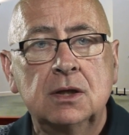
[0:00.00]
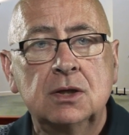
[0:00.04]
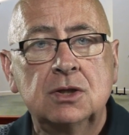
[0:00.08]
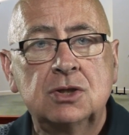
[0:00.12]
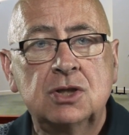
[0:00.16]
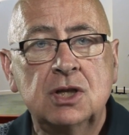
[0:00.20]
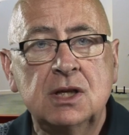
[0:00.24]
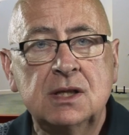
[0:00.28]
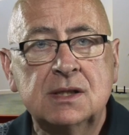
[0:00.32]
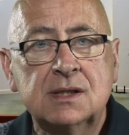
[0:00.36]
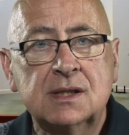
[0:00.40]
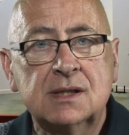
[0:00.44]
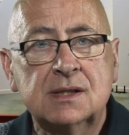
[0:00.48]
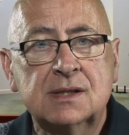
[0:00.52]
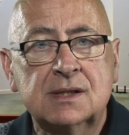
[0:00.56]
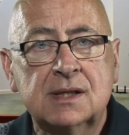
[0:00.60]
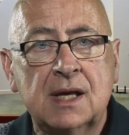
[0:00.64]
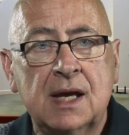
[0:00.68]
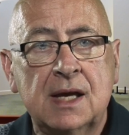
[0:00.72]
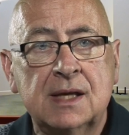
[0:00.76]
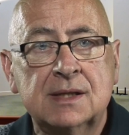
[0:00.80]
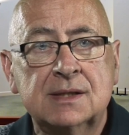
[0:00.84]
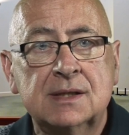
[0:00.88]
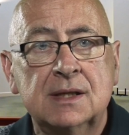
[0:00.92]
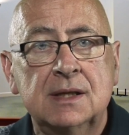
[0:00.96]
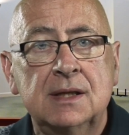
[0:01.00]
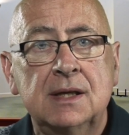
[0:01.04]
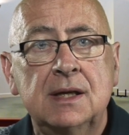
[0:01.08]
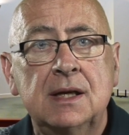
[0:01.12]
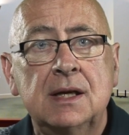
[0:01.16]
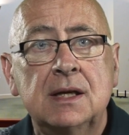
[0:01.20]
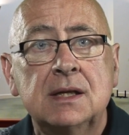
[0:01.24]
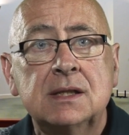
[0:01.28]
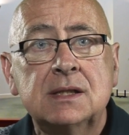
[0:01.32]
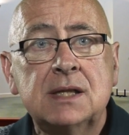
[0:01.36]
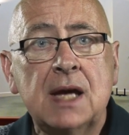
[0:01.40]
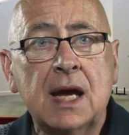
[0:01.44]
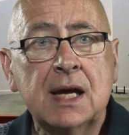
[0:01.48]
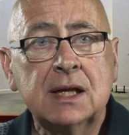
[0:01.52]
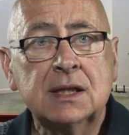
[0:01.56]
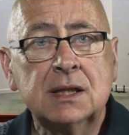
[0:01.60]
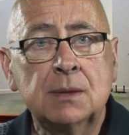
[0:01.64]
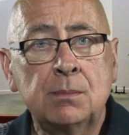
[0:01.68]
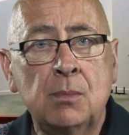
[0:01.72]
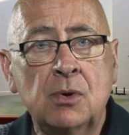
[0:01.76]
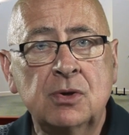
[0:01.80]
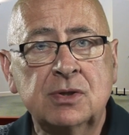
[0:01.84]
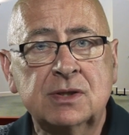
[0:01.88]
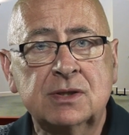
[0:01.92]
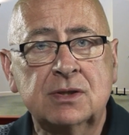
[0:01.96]
Jesus says, "Take the
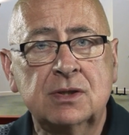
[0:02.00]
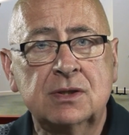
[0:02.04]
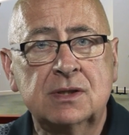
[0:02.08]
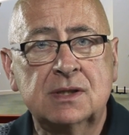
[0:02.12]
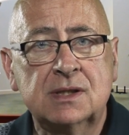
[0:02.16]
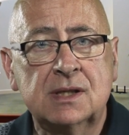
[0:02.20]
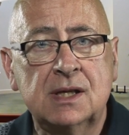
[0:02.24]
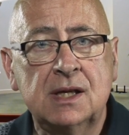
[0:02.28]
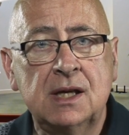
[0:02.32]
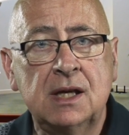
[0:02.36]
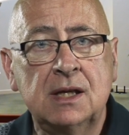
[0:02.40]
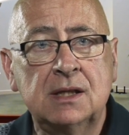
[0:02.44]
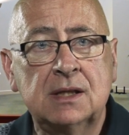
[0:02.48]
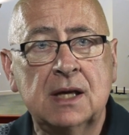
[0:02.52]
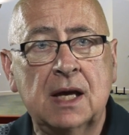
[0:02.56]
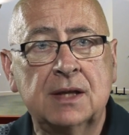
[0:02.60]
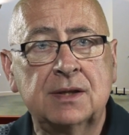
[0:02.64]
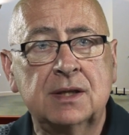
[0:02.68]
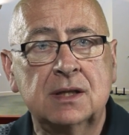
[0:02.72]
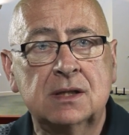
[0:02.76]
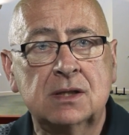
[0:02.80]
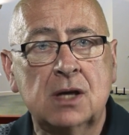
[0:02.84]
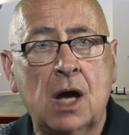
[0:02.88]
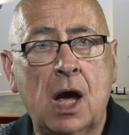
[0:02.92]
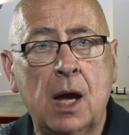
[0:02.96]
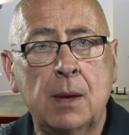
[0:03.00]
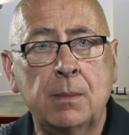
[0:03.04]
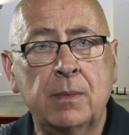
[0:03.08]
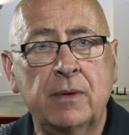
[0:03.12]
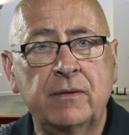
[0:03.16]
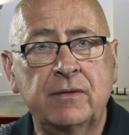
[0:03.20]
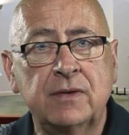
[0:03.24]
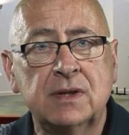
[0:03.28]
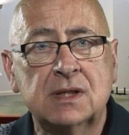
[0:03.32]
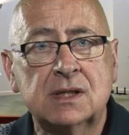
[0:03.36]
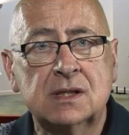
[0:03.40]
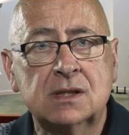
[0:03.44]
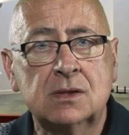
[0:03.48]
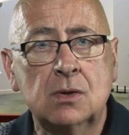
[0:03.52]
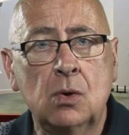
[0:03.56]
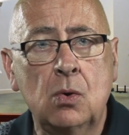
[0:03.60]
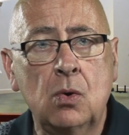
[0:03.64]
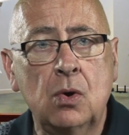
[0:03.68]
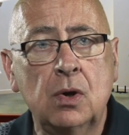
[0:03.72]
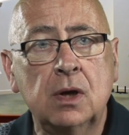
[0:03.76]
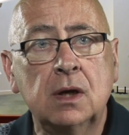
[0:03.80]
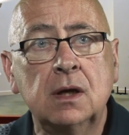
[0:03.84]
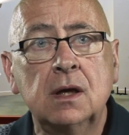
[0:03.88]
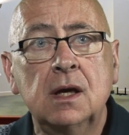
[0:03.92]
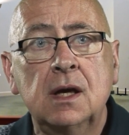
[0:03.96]
mustard seed at the time of its
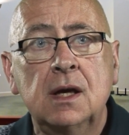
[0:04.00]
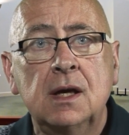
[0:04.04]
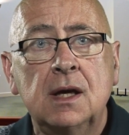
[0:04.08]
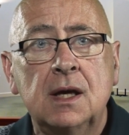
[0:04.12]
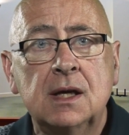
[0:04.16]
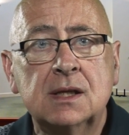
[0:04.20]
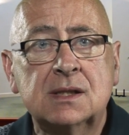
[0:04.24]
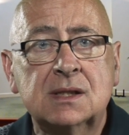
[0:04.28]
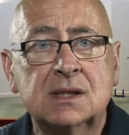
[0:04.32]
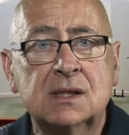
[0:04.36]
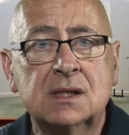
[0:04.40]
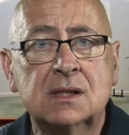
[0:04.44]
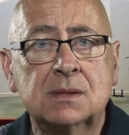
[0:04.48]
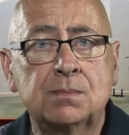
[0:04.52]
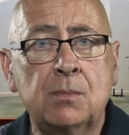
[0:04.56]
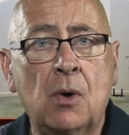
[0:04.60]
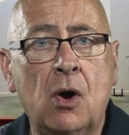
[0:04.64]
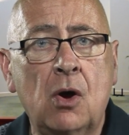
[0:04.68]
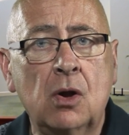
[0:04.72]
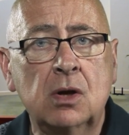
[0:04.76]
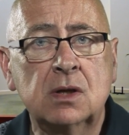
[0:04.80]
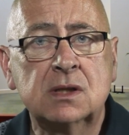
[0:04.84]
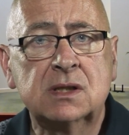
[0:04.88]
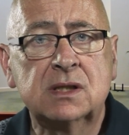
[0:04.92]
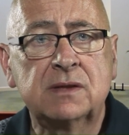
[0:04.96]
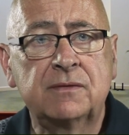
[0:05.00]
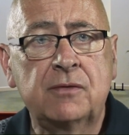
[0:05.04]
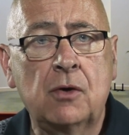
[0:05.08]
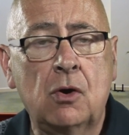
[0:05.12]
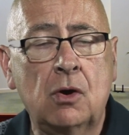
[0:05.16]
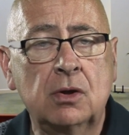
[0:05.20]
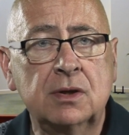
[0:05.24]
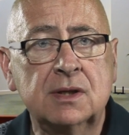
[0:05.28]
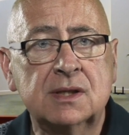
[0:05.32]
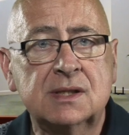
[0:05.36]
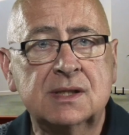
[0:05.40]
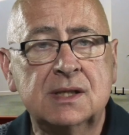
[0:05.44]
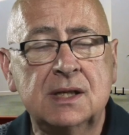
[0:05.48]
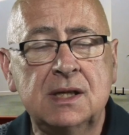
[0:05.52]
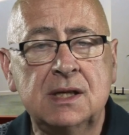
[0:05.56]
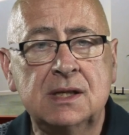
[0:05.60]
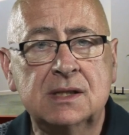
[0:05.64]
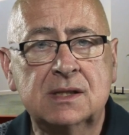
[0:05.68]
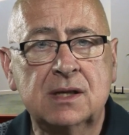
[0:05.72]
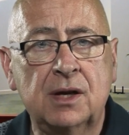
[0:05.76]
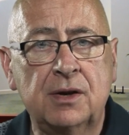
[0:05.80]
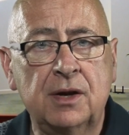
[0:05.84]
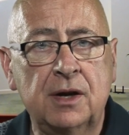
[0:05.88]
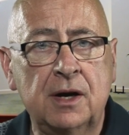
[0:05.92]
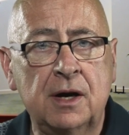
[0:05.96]
sowing. It's the smallest of all the
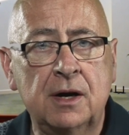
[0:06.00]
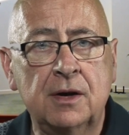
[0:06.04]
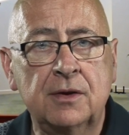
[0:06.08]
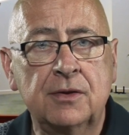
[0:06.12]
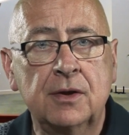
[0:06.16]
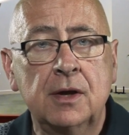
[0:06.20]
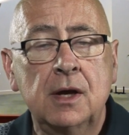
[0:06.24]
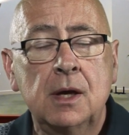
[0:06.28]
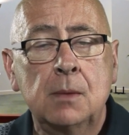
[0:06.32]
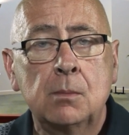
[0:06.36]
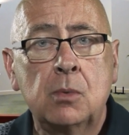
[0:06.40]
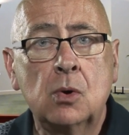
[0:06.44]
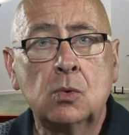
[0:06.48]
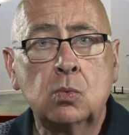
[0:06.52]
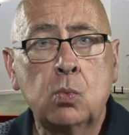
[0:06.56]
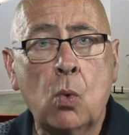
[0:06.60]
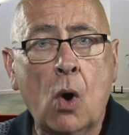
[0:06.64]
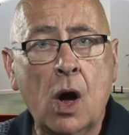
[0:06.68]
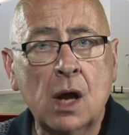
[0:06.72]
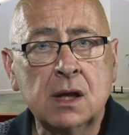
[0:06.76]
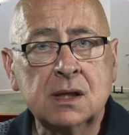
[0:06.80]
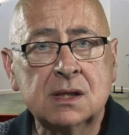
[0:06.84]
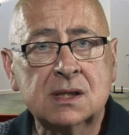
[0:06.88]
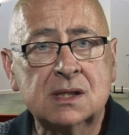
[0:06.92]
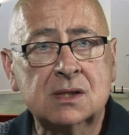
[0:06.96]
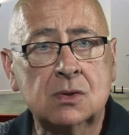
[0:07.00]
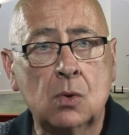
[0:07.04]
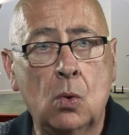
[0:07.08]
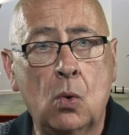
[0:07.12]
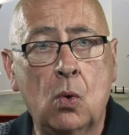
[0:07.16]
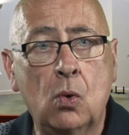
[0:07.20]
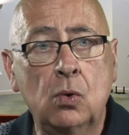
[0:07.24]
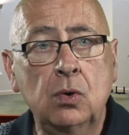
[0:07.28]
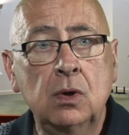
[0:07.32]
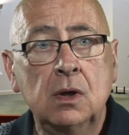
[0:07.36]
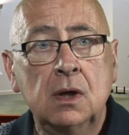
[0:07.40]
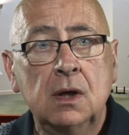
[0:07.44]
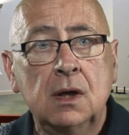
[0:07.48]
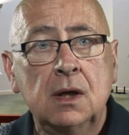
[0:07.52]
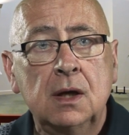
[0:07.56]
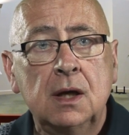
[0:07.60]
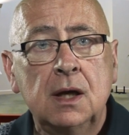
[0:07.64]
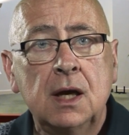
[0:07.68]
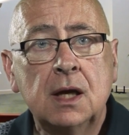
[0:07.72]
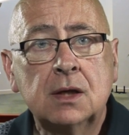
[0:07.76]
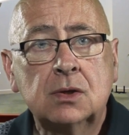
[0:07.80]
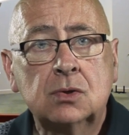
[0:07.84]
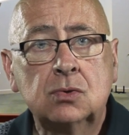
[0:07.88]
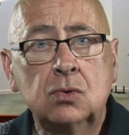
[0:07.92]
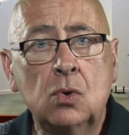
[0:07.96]
seeds on earth, but once sown,
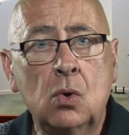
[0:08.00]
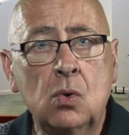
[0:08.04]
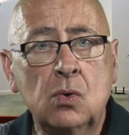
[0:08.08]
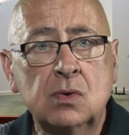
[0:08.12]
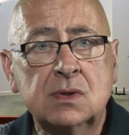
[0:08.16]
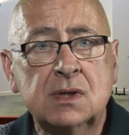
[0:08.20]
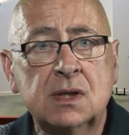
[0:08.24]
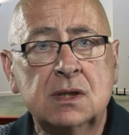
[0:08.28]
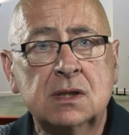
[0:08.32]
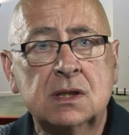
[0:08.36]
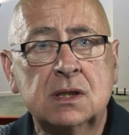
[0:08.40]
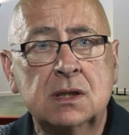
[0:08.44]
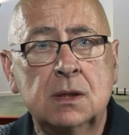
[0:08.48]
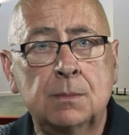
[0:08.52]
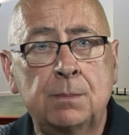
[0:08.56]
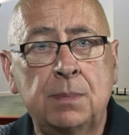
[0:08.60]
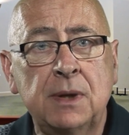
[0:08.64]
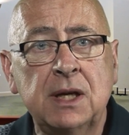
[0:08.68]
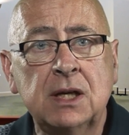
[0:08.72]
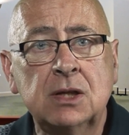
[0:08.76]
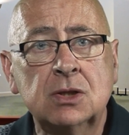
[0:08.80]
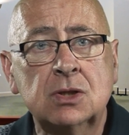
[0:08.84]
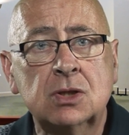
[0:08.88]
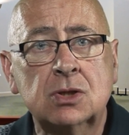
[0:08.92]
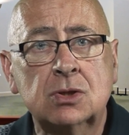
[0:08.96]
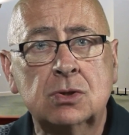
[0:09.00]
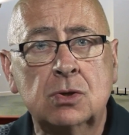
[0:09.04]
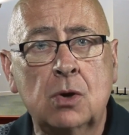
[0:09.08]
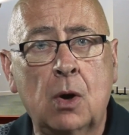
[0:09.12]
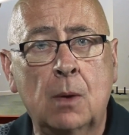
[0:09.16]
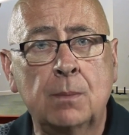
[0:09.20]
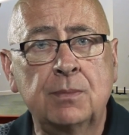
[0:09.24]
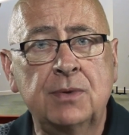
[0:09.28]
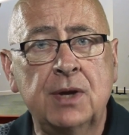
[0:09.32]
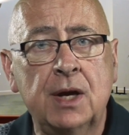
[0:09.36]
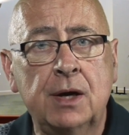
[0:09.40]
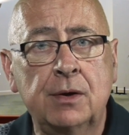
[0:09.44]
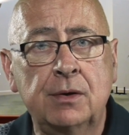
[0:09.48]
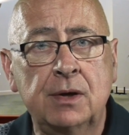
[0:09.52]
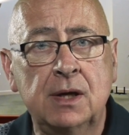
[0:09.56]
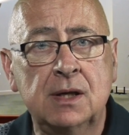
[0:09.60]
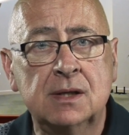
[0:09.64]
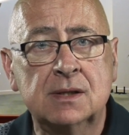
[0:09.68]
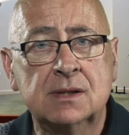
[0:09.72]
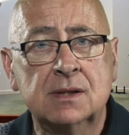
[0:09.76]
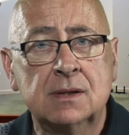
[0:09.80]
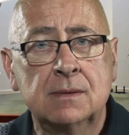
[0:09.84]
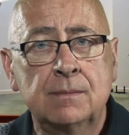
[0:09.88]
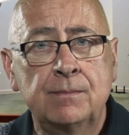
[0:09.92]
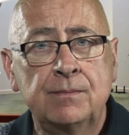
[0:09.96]
it grows into the biggest shrub there
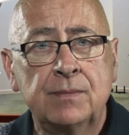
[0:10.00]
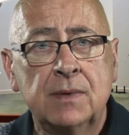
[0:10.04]
is."